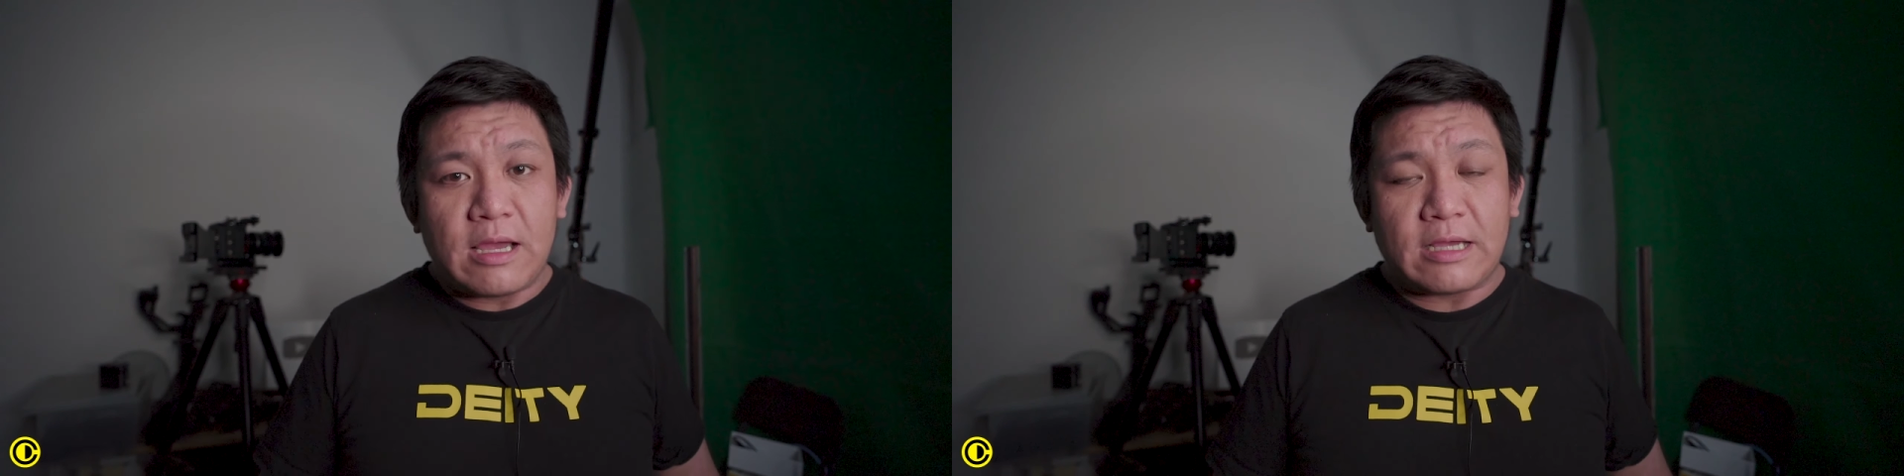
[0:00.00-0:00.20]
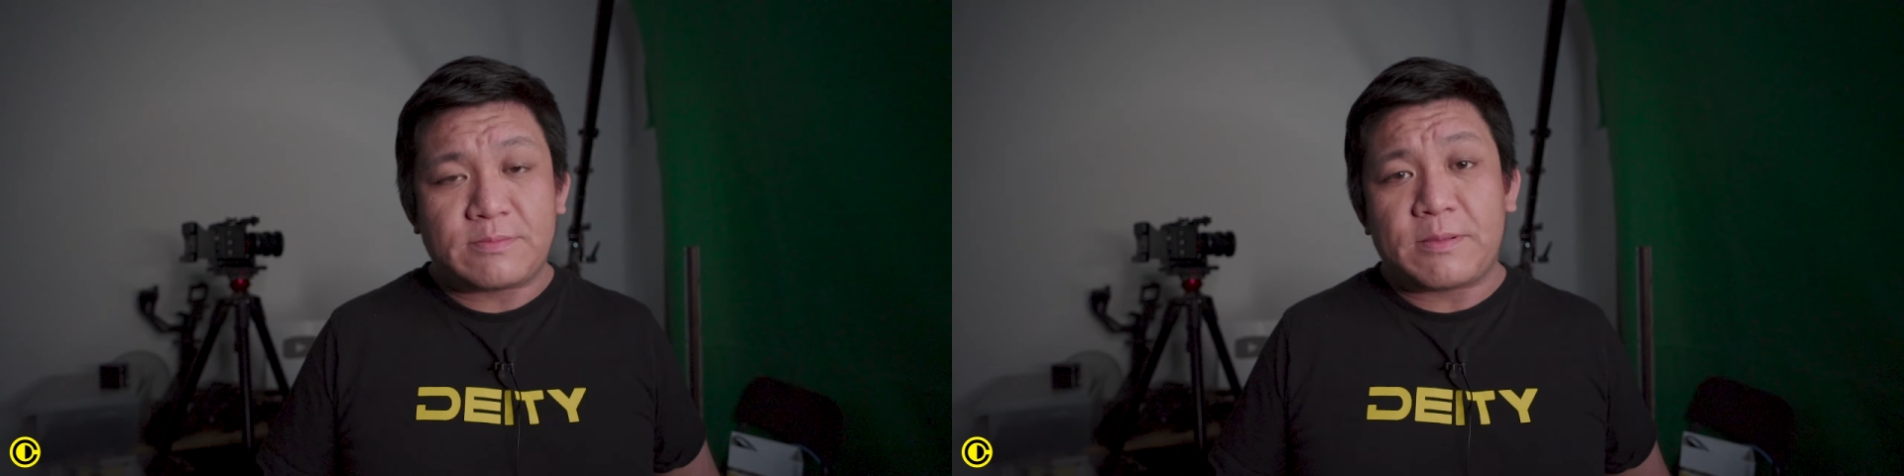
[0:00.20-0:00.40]

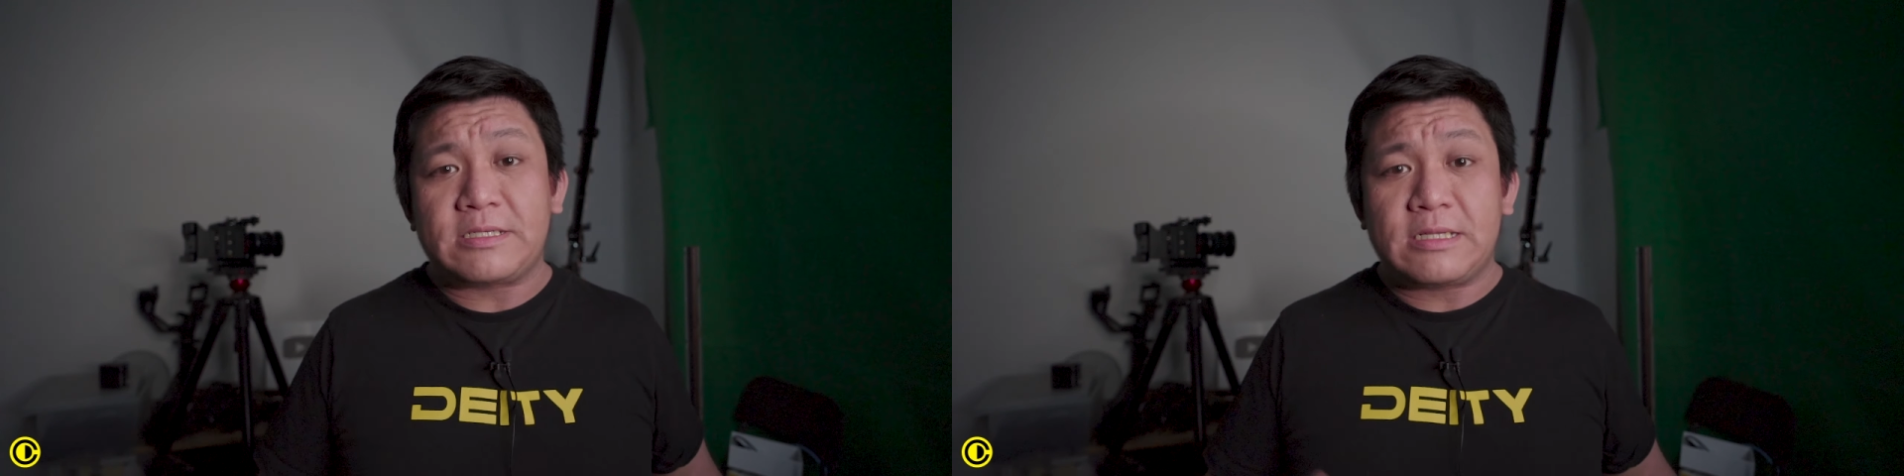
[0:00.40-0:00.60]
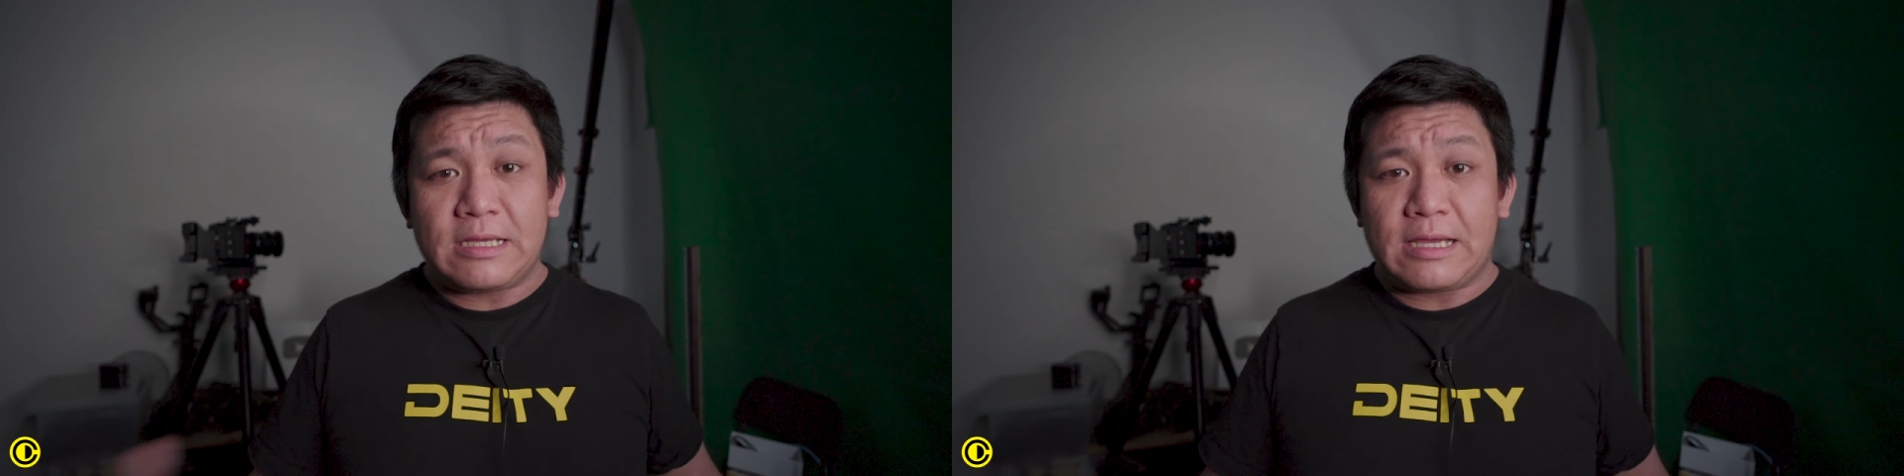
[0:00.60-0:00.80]

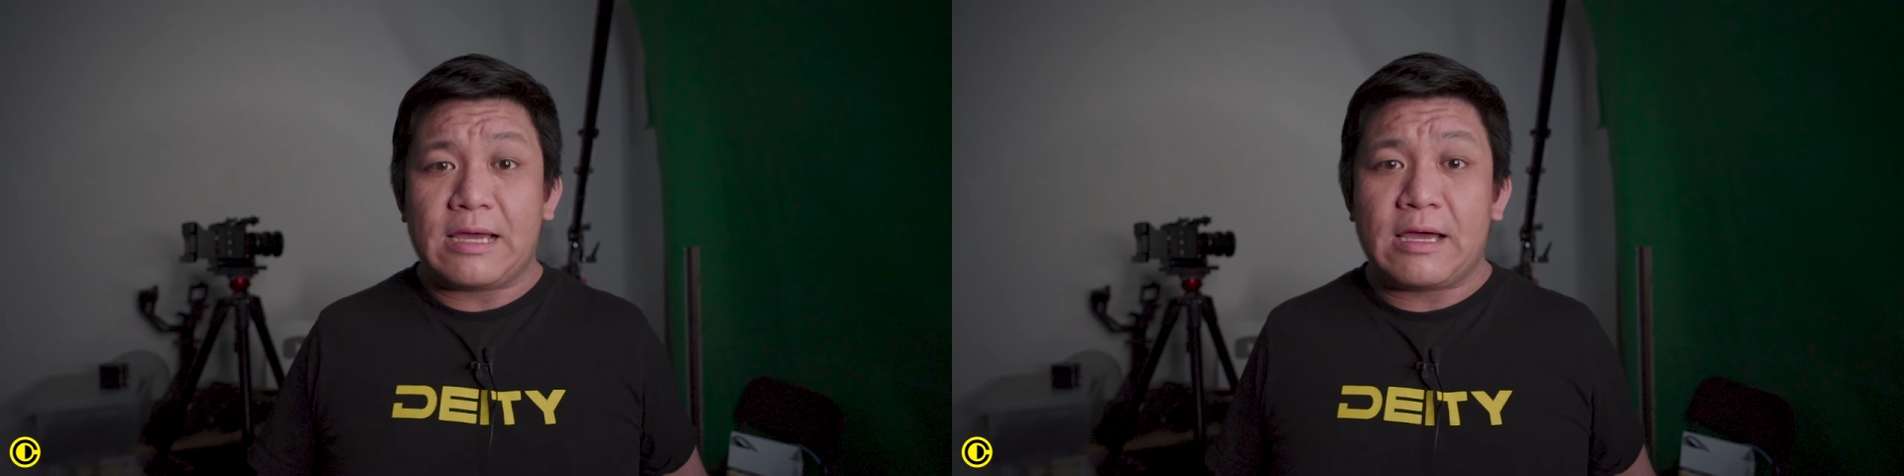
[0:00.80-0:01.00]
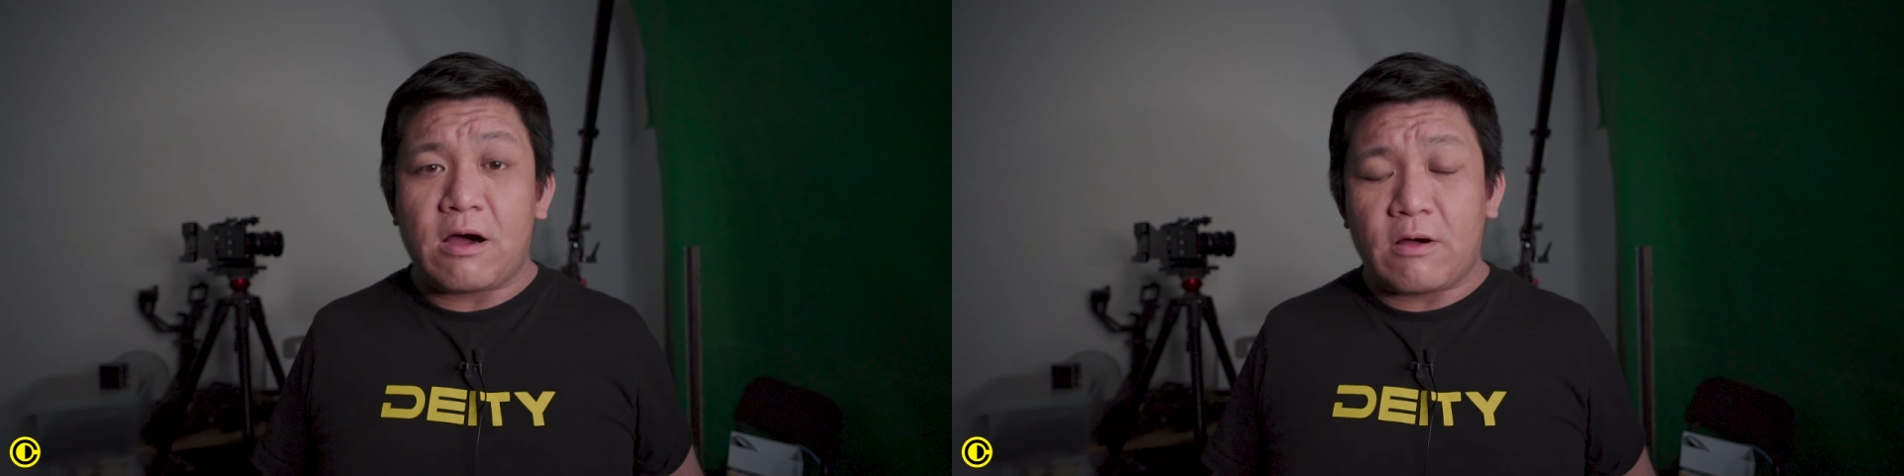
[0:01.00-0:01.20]
especially
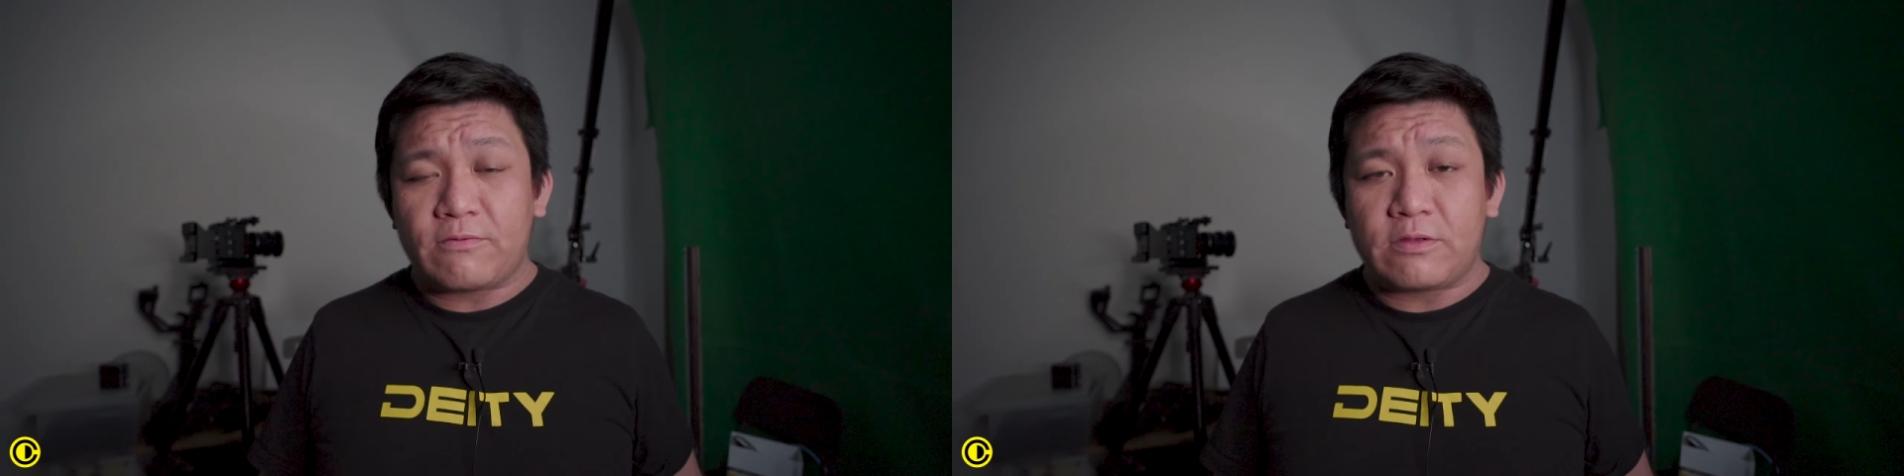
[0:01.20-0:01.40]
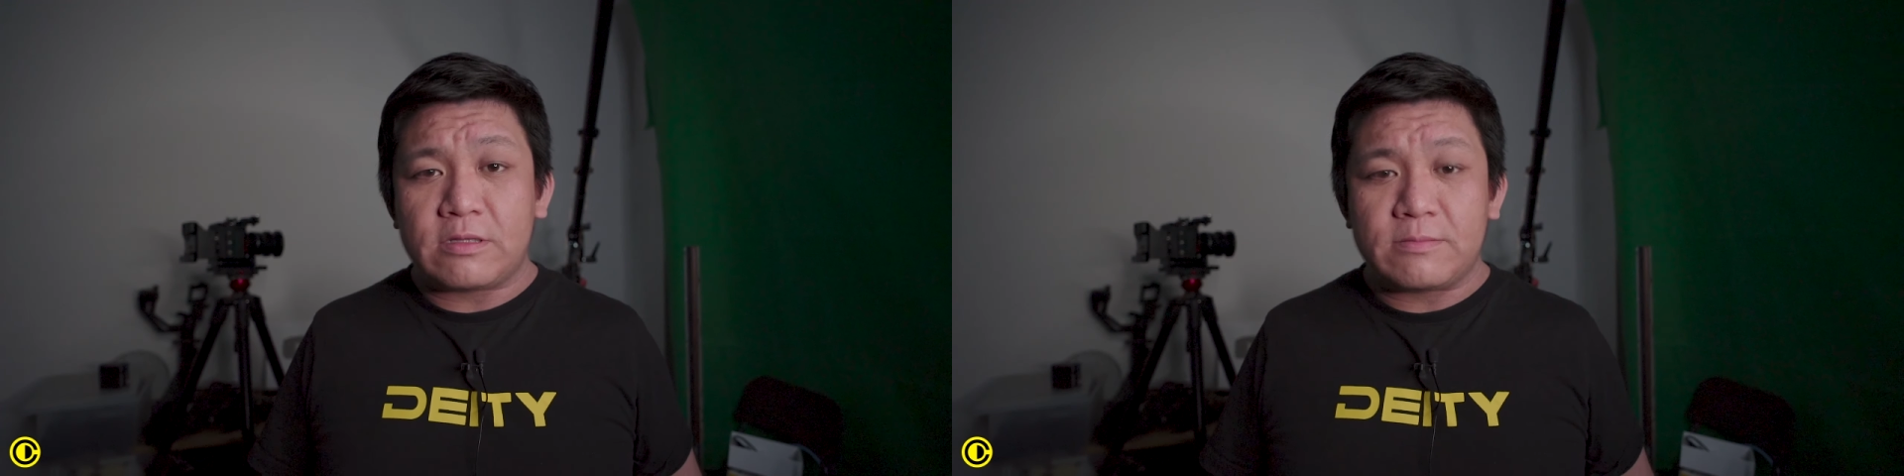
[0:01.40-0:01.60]
uh,
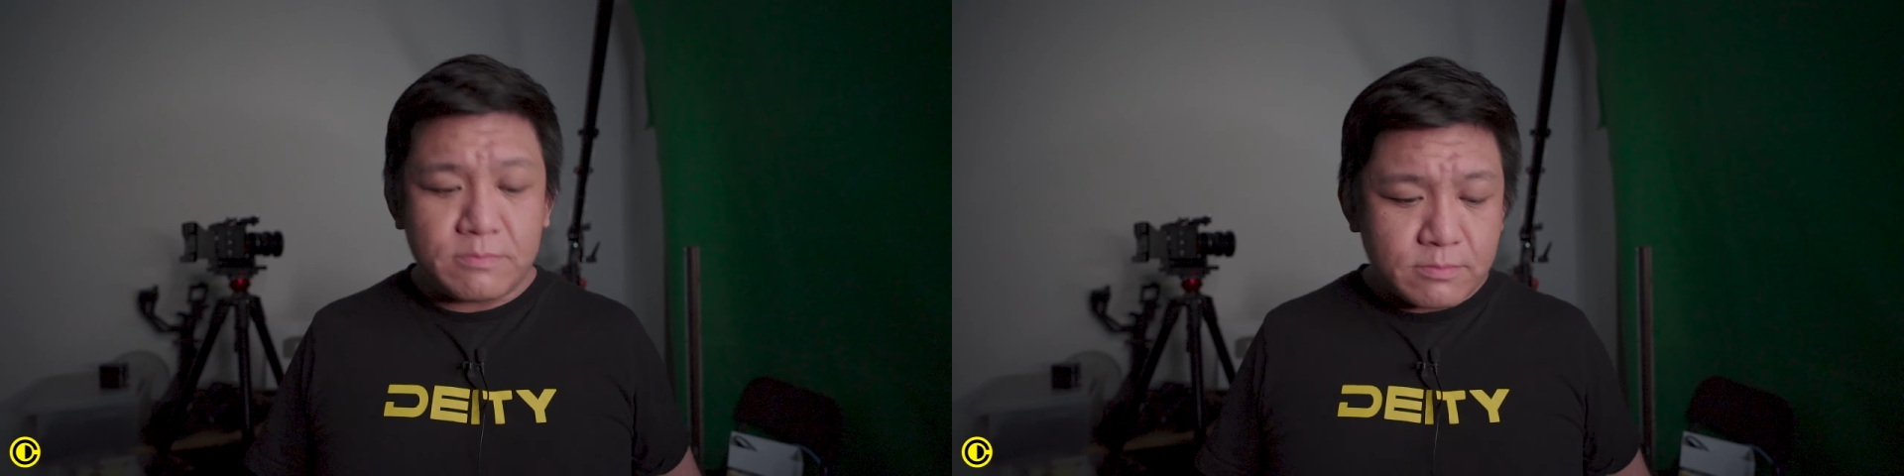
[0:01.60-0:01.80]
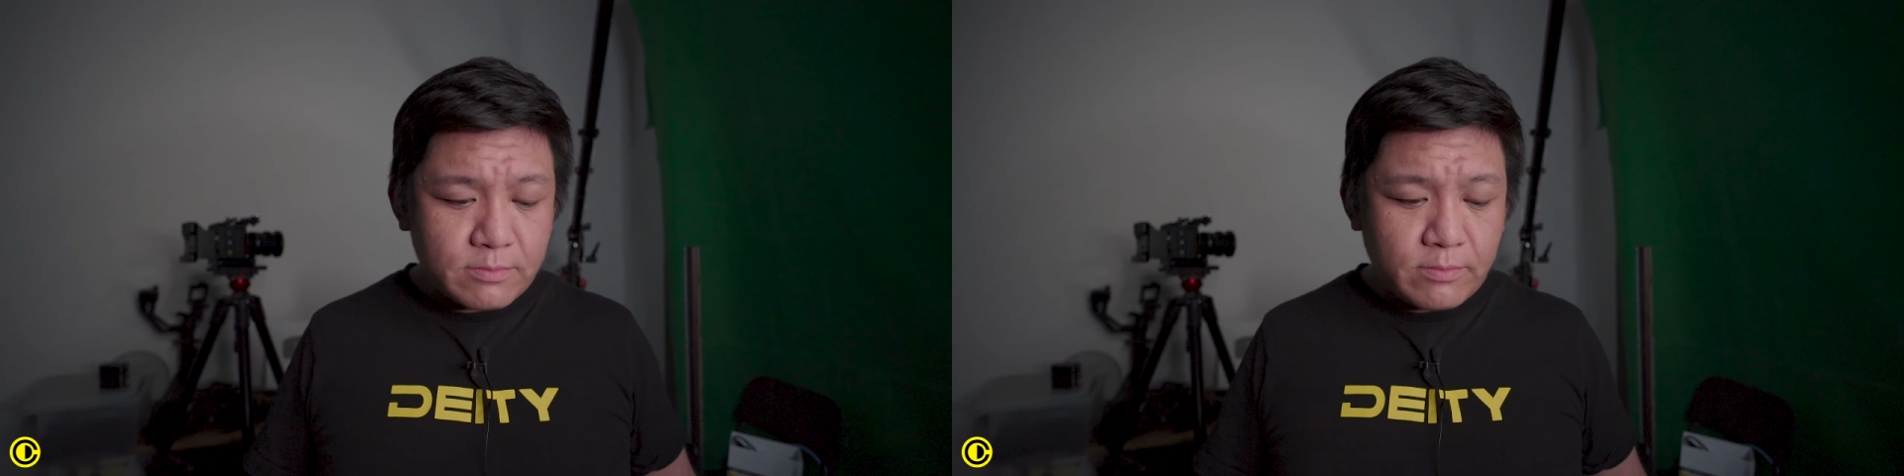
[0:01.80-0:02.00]
often